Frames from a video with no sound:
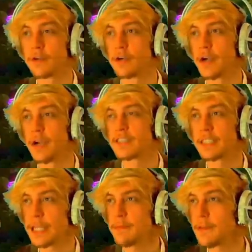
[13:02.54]
you're
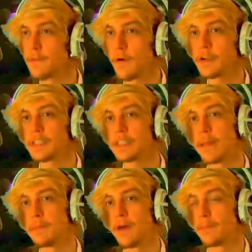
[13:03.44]
extremely focused
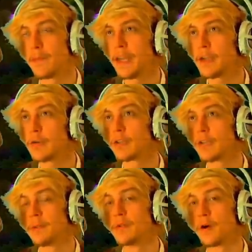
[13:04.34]
and mathematical
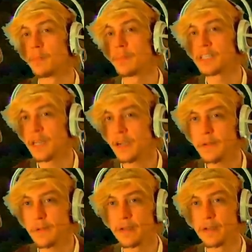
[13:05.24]
in your
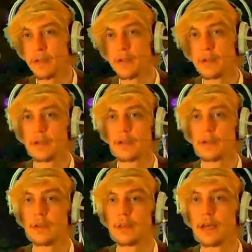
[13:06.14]
playstyle,
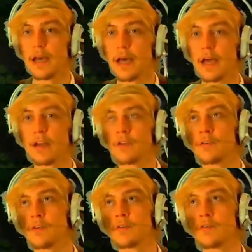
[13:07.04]
then you
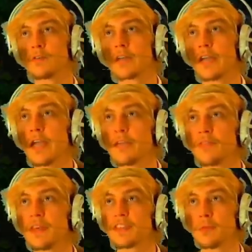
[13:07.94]
don't do creative
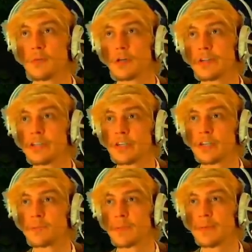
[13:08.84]
things anymore, which
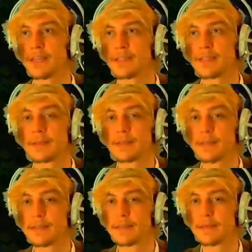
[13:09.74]
cause big plays.
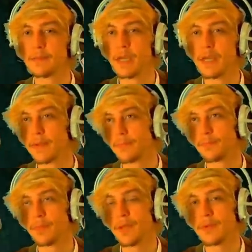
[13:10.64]

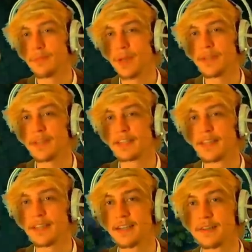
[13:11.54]
Maybe that's a
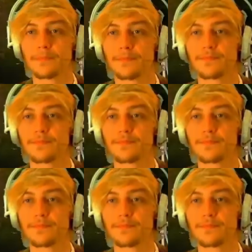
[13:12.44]
thing, I don't know.